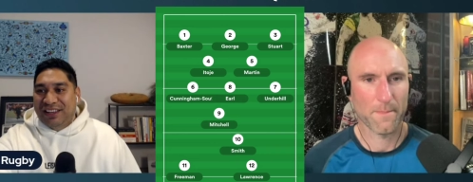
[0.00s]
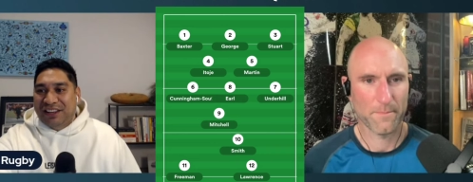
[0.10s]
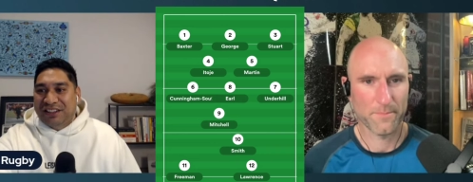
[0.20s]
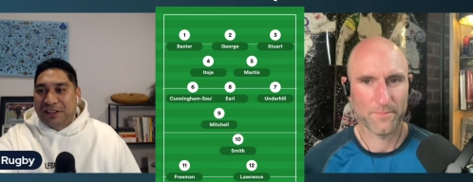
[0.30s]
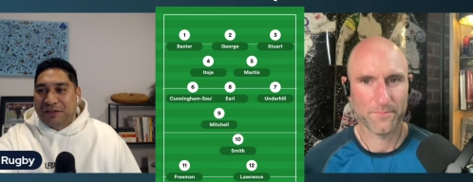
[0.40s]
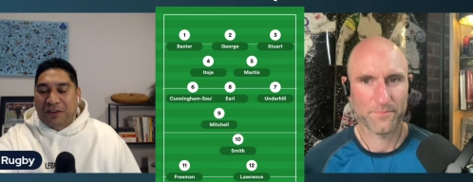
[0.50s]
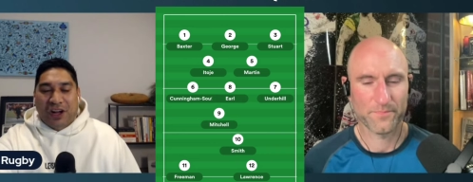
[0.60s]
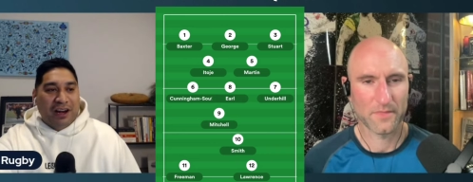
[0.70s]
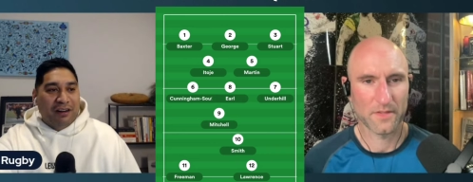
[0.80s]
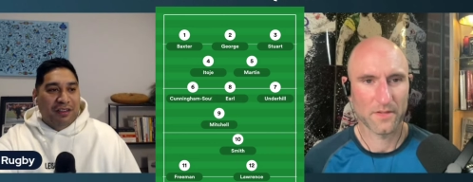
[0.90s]
Speaker 1: into the
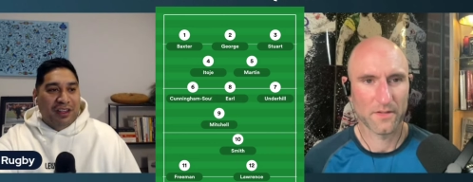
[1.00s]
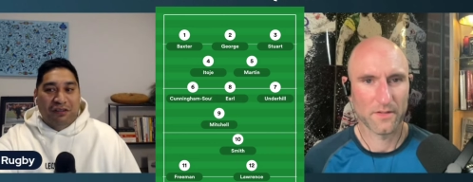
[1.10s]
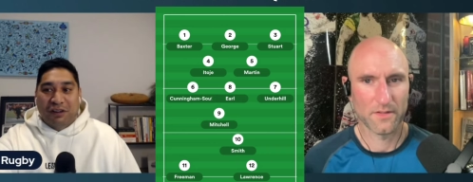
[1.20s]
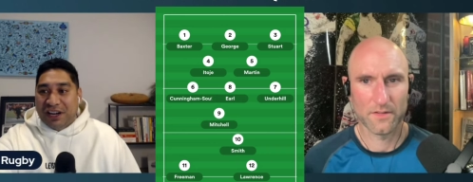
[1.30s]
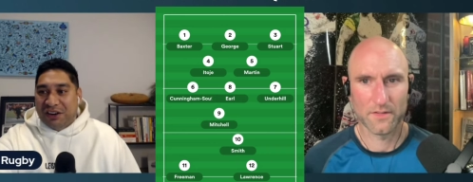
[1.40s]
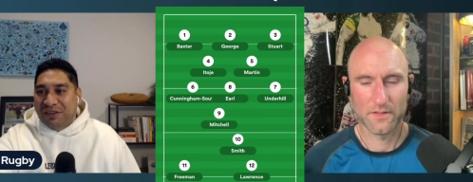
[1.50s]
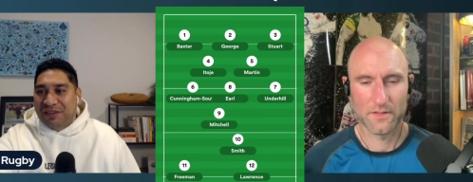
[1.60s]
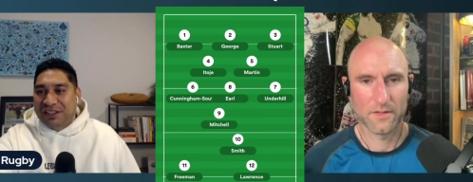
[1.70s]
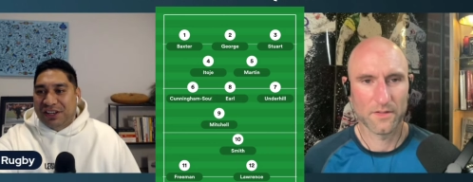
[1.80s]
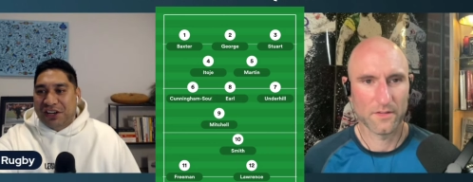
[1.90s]
fire of the arena
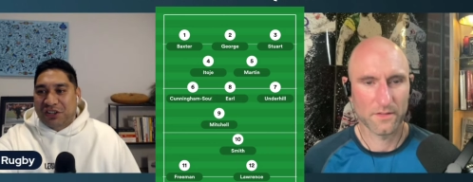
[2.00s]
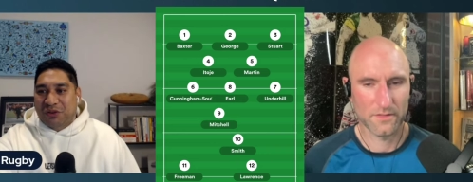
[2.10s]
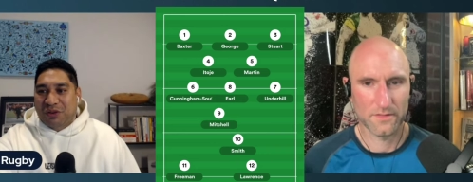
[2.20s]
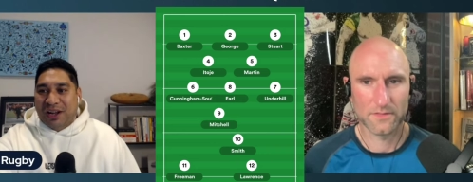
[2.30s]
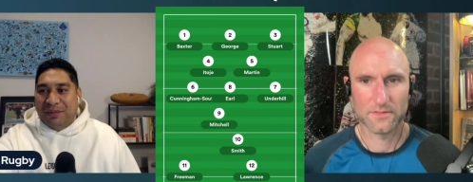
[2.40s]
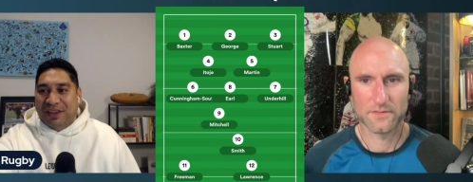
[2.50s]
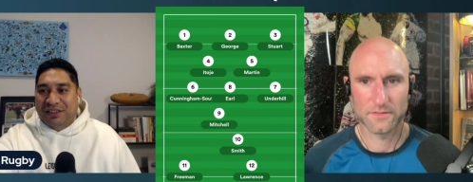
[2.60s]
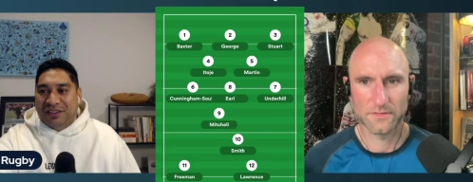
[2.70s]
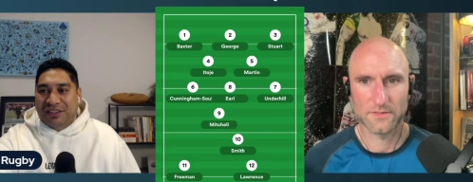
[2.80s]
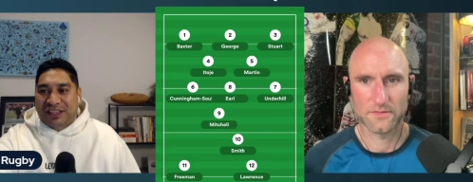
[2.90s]
of international rugby
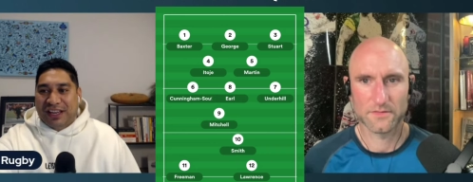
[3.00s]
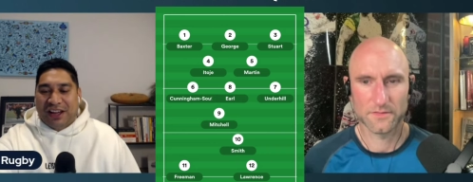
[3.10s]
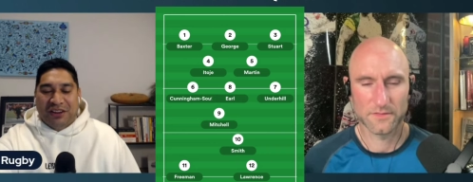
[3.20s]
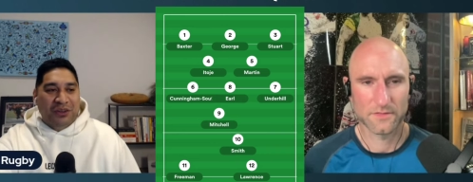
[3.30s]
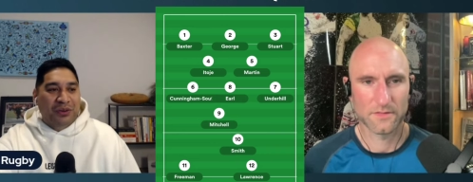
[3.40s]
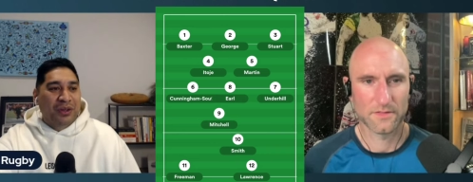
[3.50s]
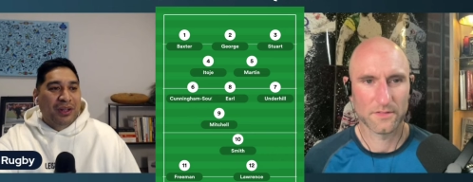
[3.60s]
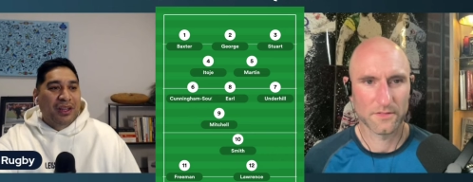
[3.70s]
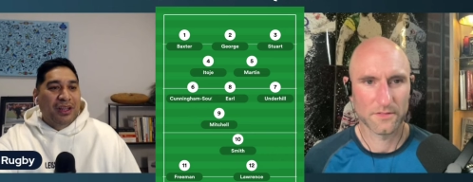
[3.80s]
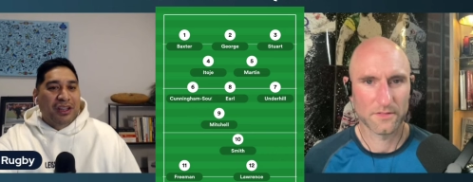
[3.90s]
and sort of see how you
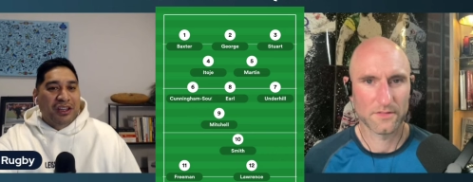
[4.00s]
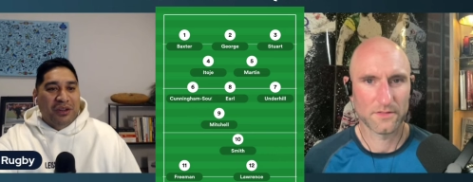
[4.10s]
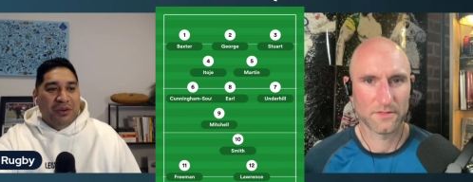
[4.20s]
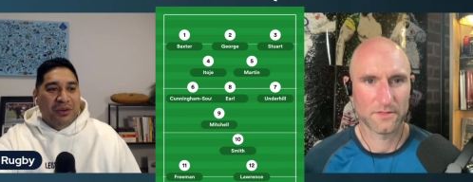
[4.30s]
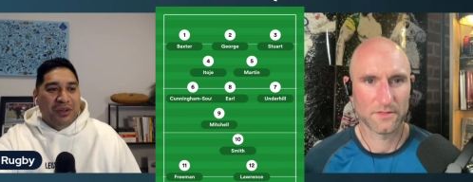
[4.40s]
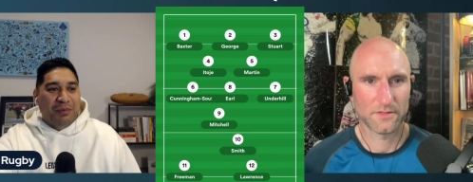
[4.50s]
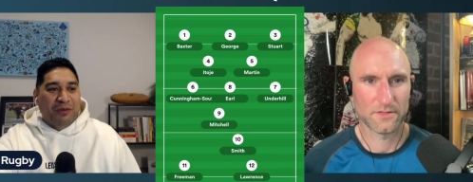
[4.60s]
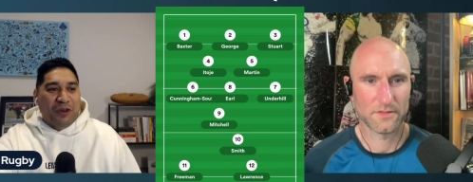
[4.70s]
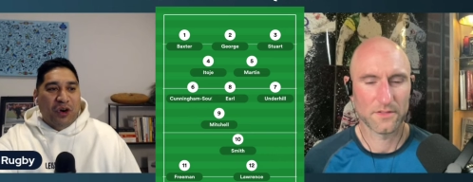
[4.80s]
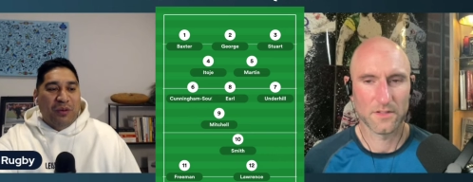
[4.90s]
you you
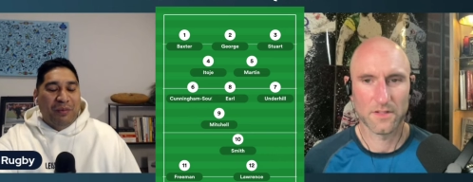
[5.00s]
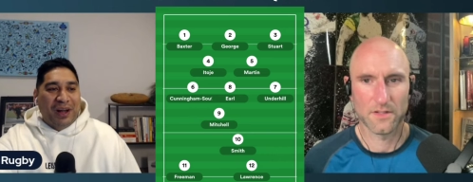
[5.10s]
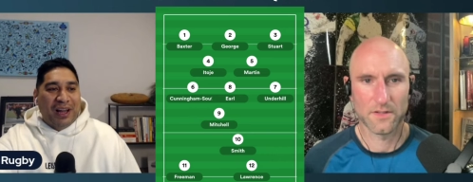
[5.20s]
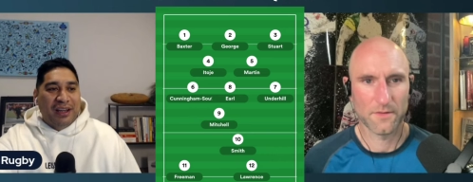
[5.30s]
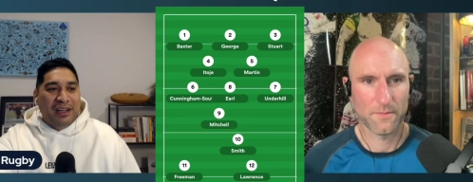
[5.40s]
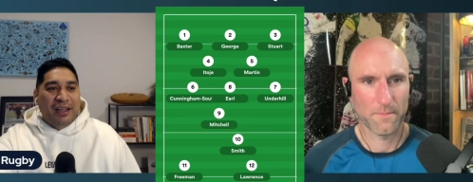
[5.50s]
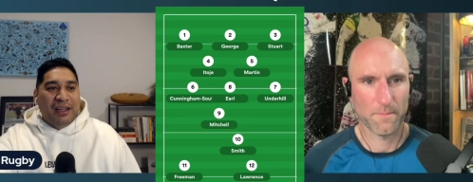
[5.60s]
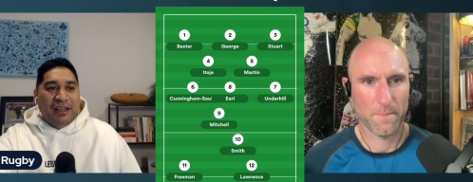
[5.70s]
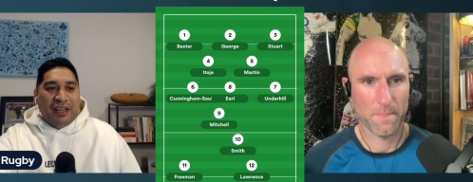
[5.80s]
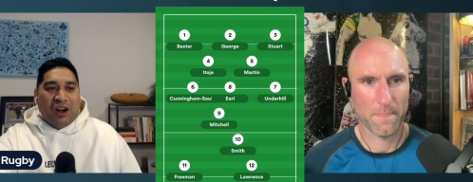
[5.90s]
perform. But
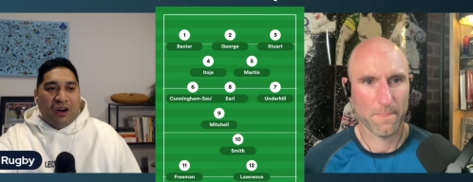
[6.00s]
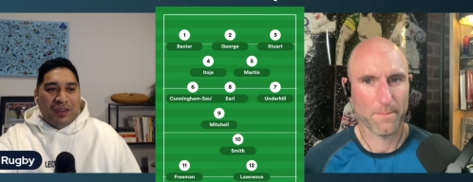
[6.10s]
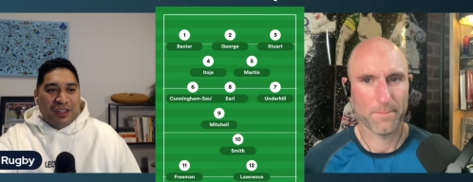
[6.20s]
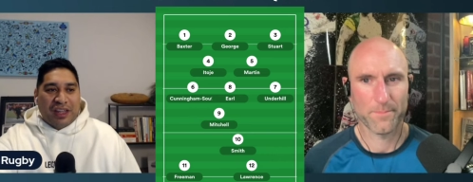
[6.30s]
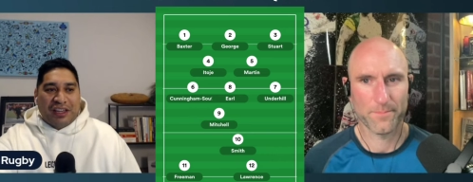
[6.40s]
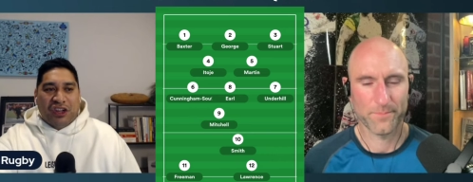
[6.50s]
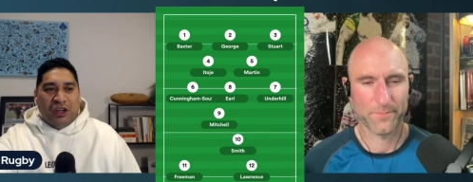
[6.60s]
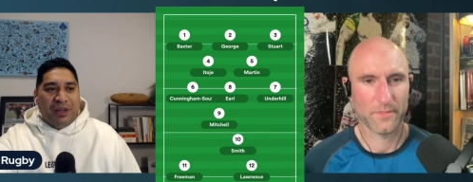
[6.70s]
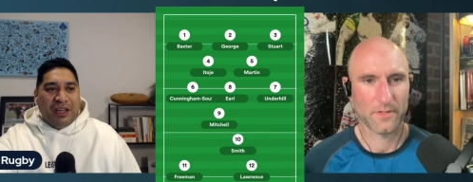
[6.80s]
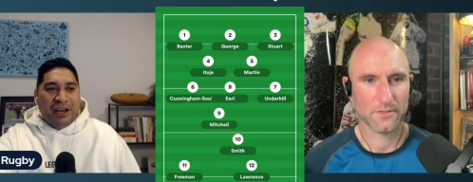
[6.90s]
yeah, obviously that's
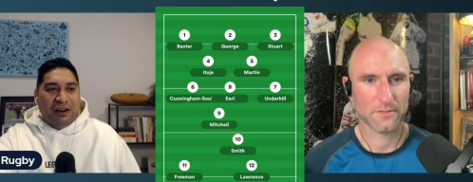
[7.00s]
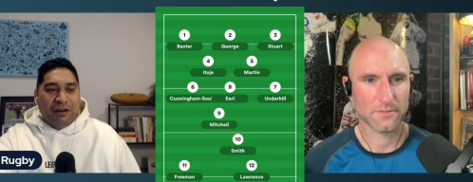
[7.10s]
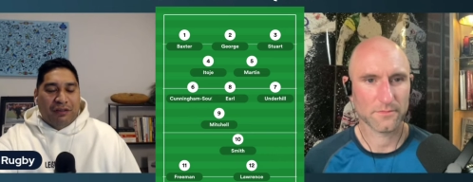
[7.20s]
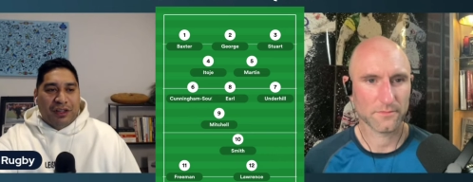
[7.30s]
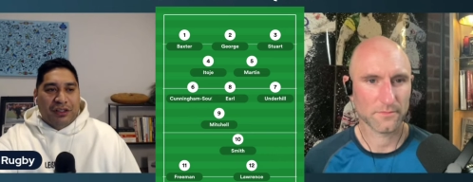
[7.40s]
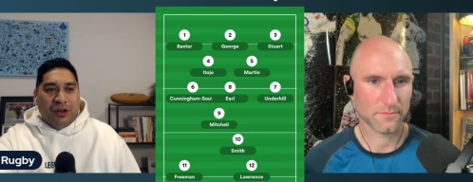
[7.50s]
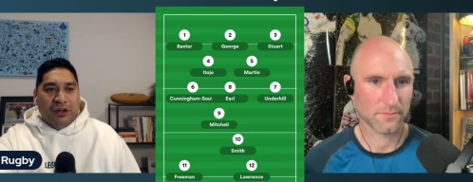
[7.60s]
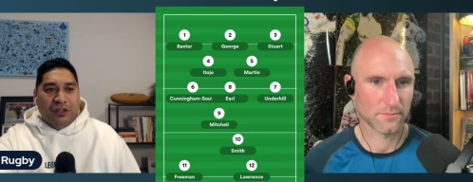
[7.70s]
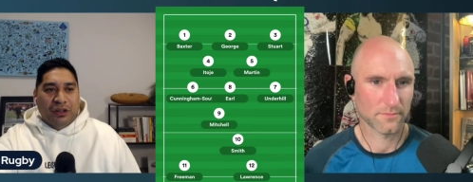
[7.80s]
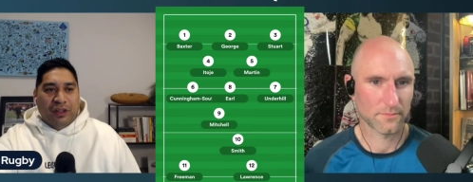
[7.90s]
going to be an area of
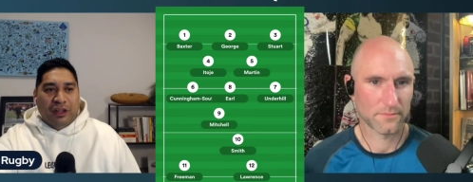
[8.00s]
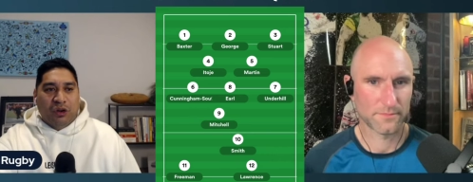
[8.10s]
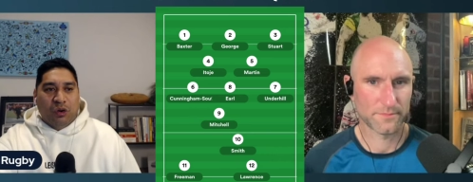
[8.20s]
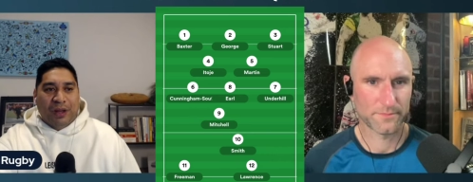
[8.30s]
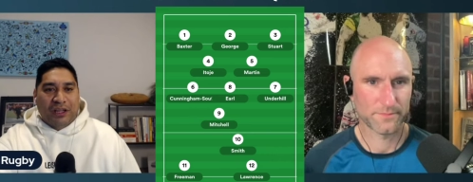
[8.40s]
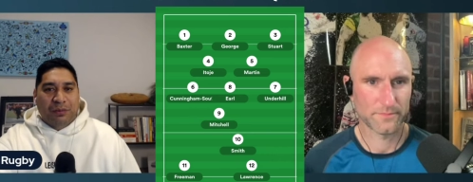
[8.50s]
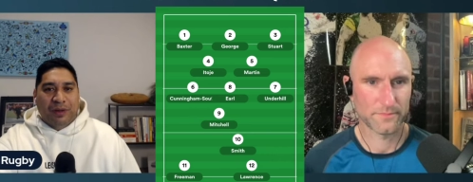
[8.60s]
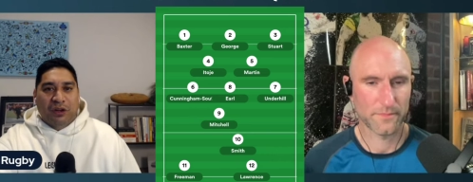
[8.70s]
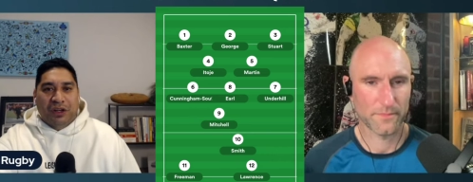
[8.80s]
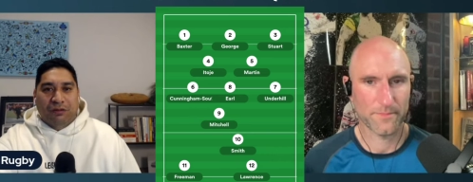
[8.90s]
concern. So I think the All Blacks
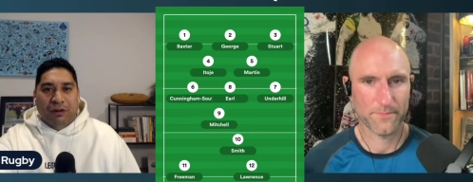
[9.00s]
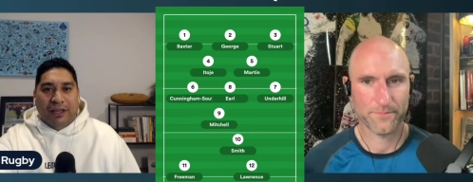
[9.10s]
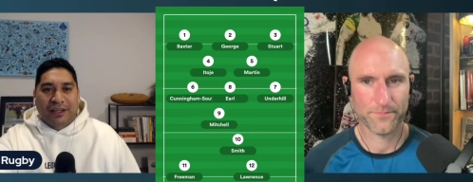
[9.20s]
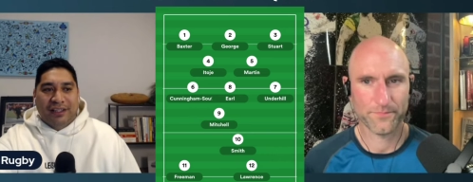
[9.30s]
will be looking to really